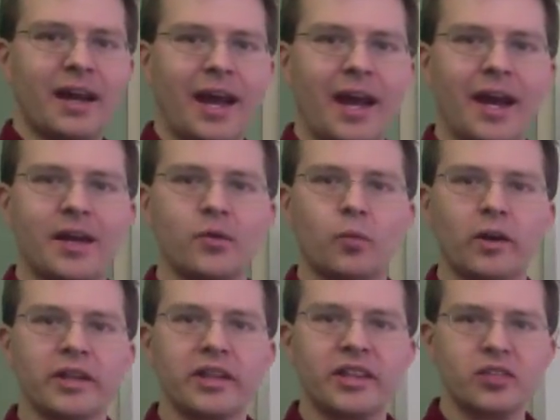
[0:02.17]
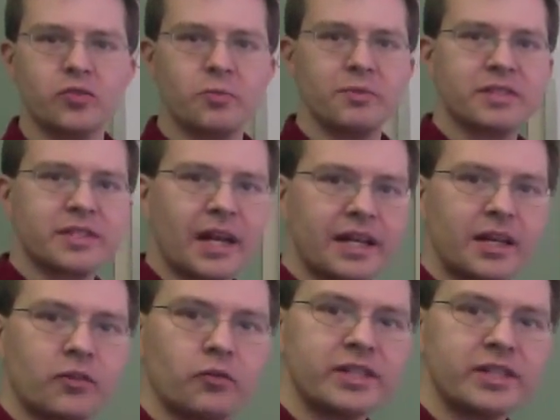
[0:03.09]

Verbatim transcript: And one of the things we've been studying